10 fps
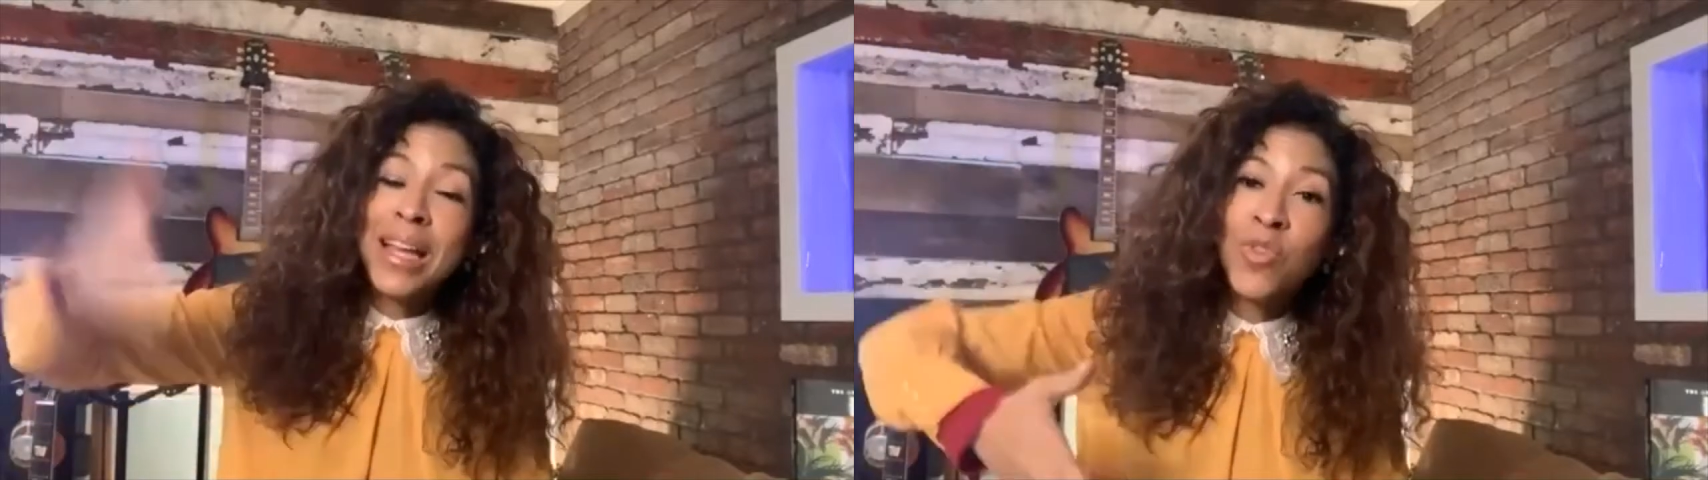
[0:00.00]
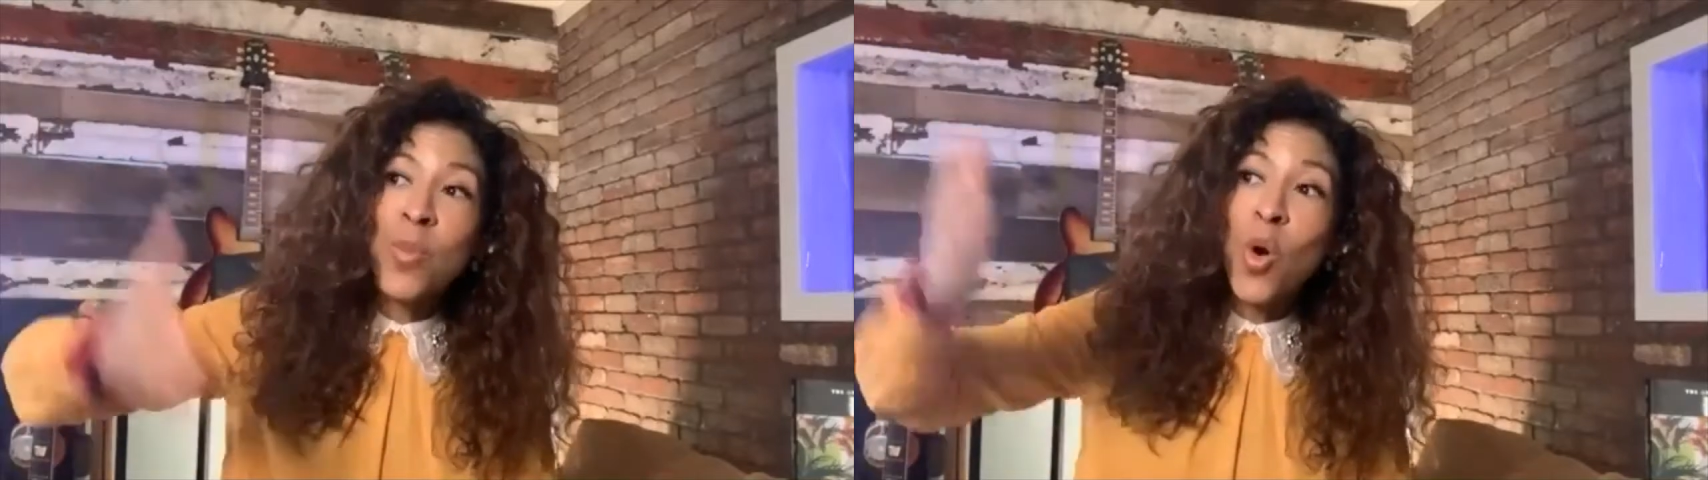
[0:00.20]

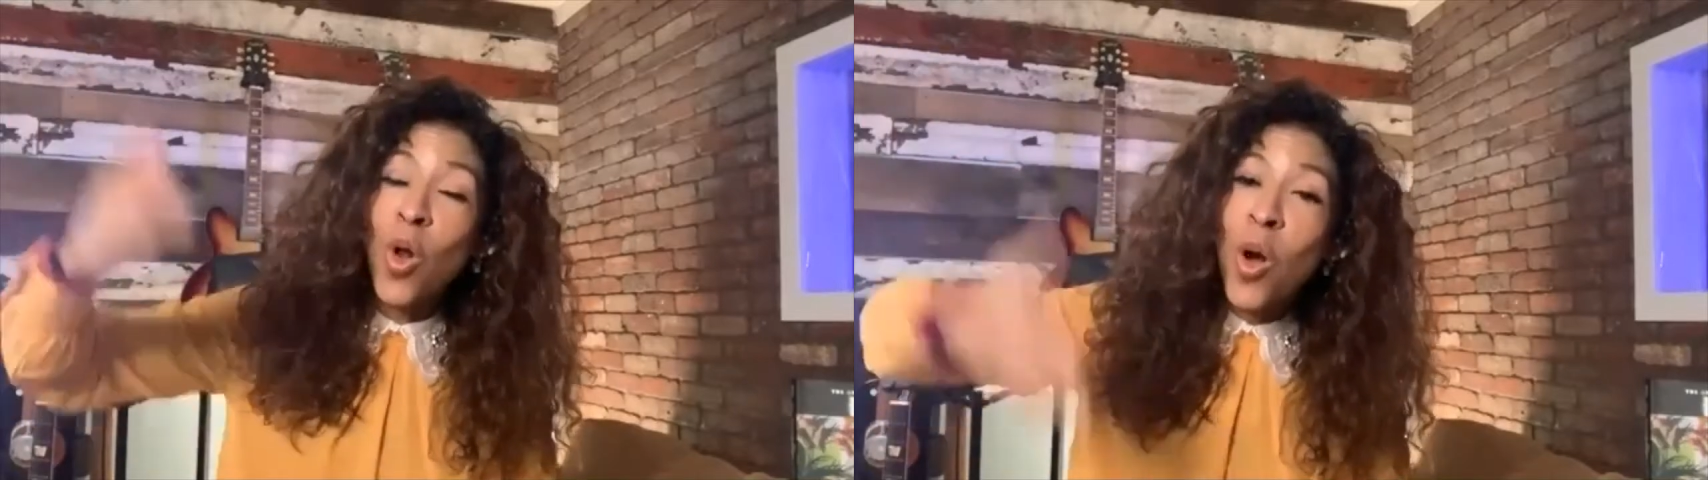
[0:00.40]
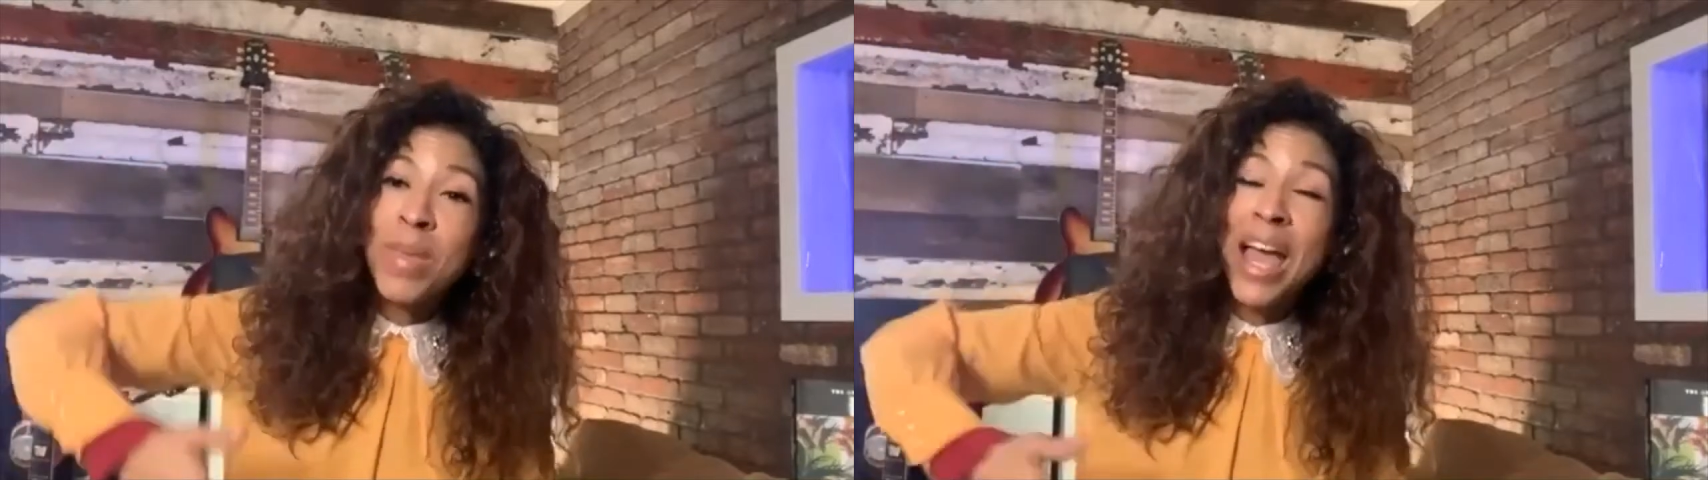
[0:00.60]

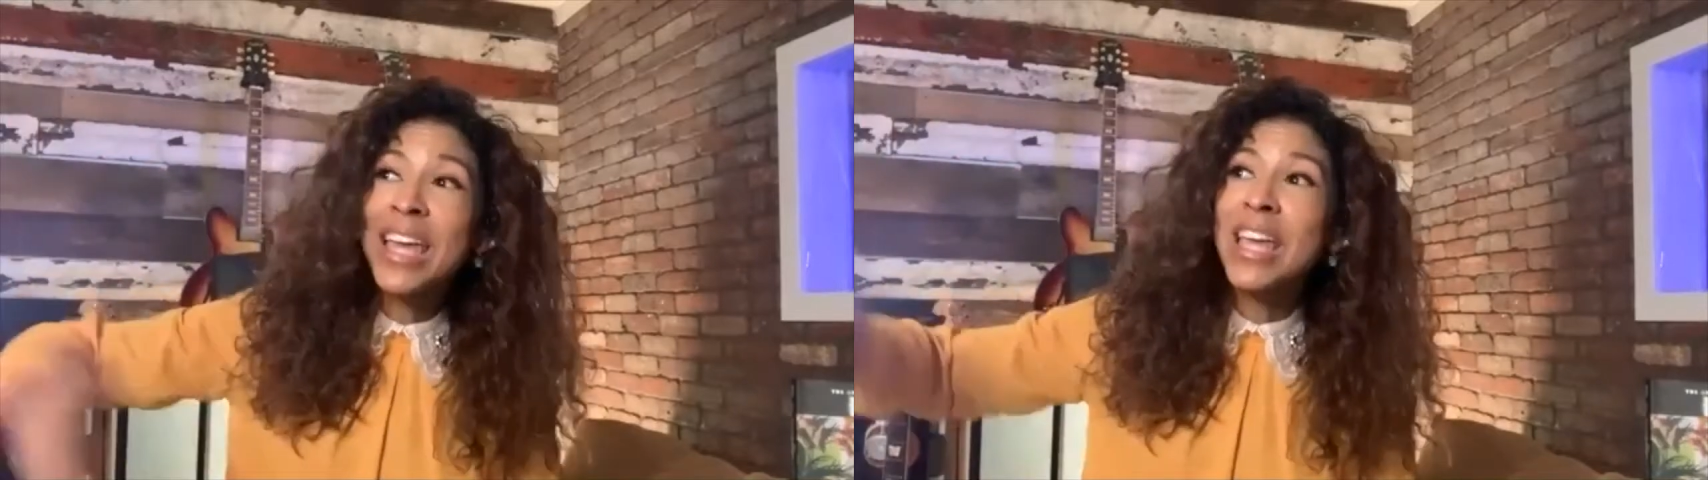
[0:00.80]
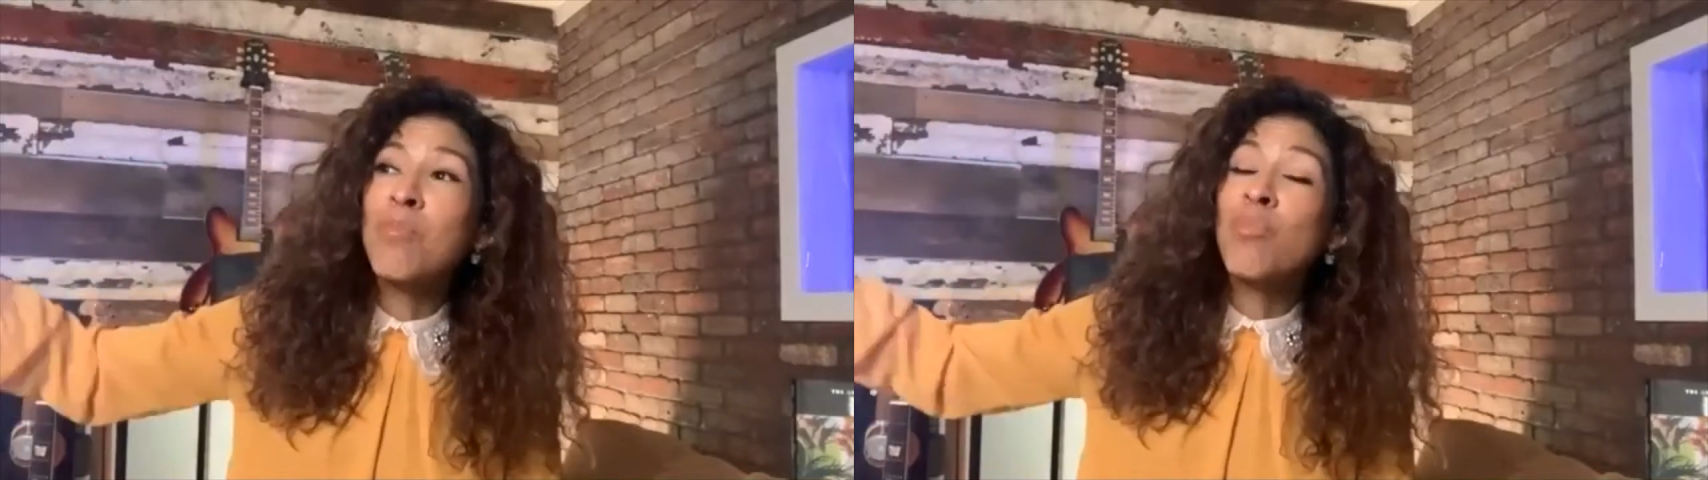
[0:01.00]
Colombia,
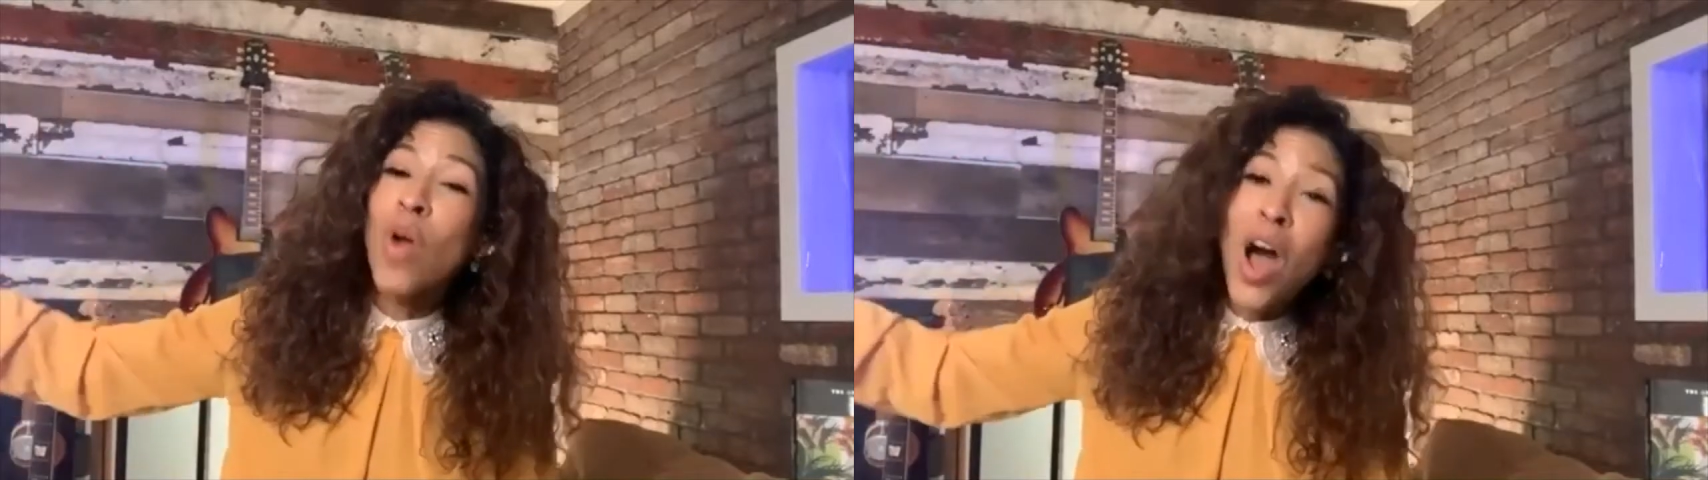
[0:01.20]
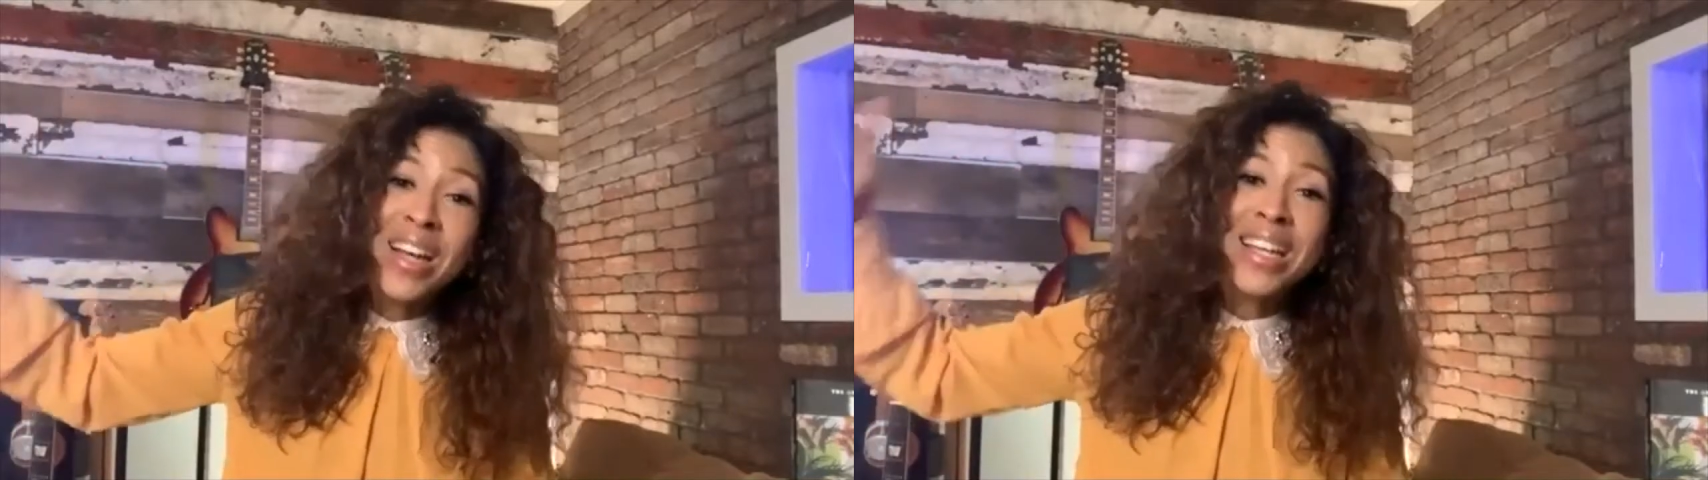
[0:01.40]
he
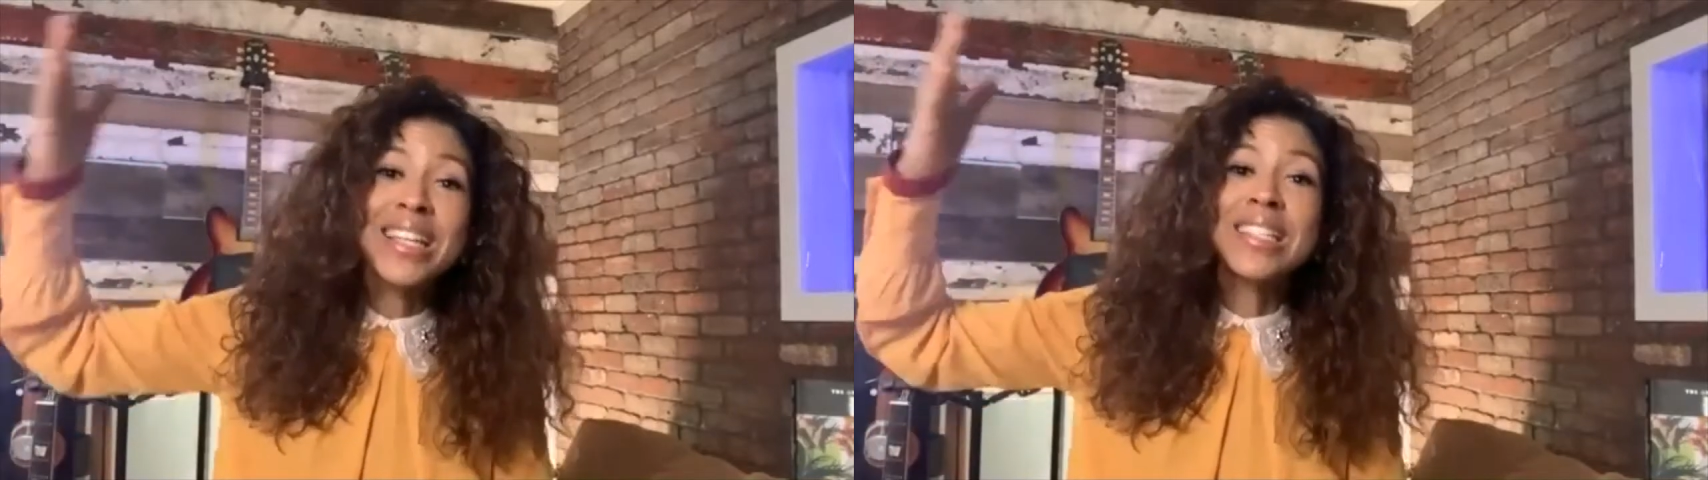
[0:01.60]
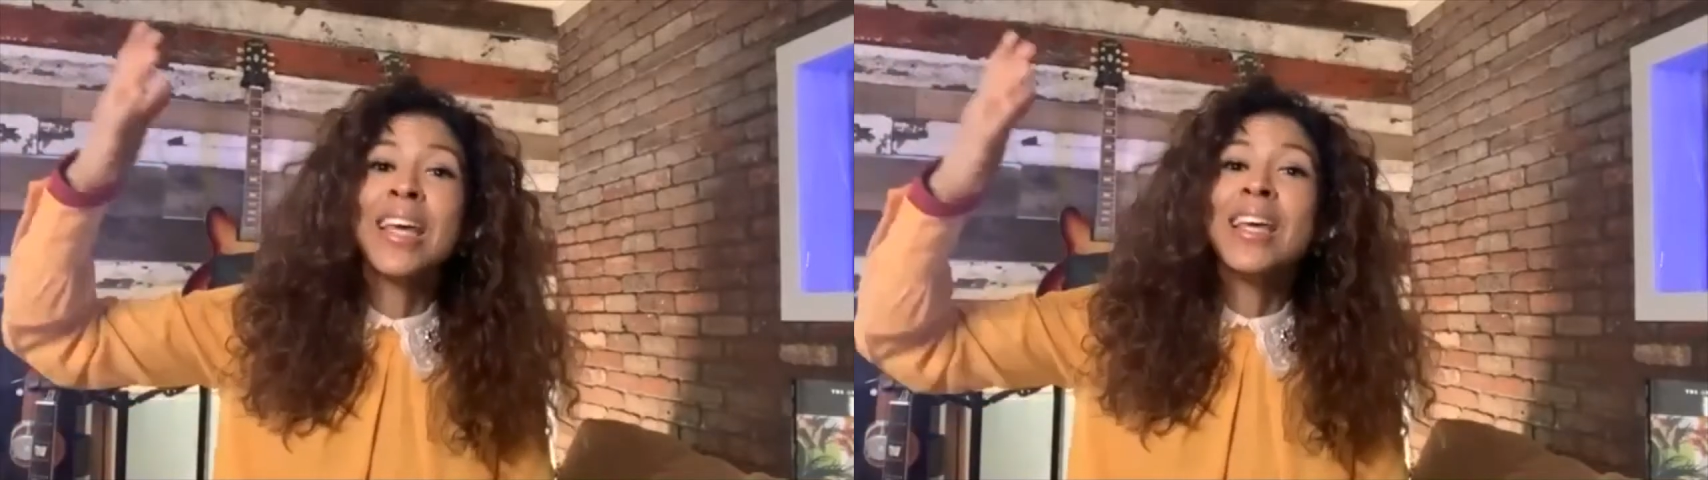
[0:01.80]
brought
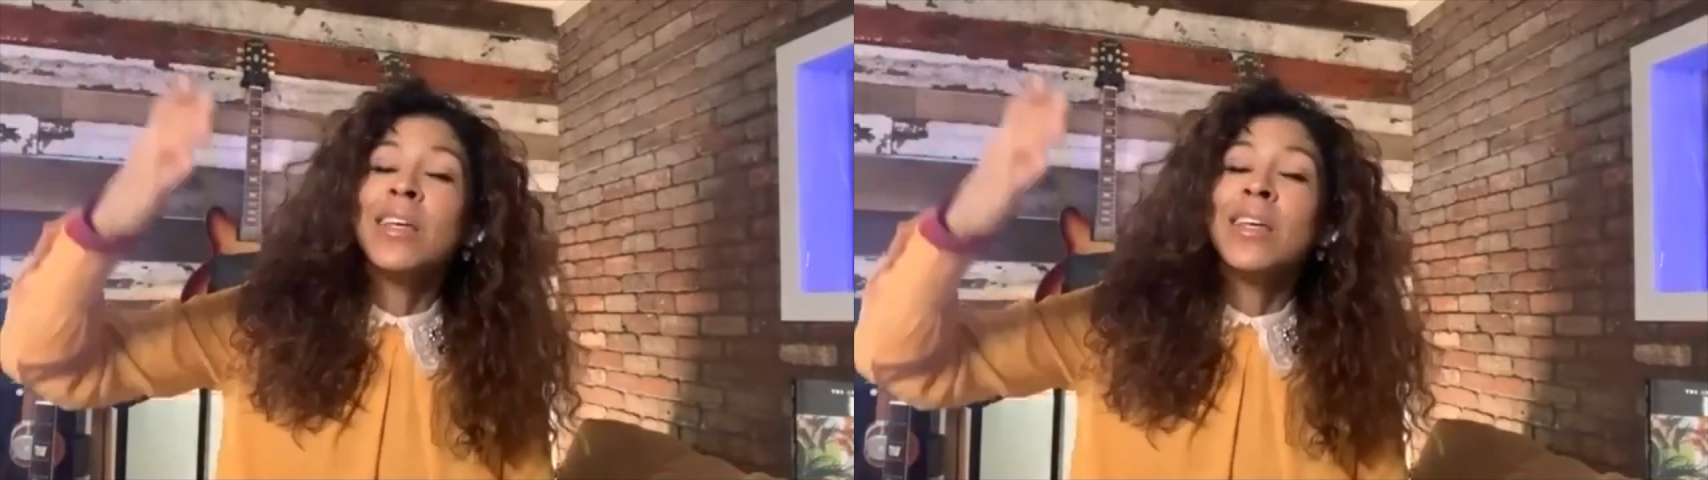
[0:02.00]
his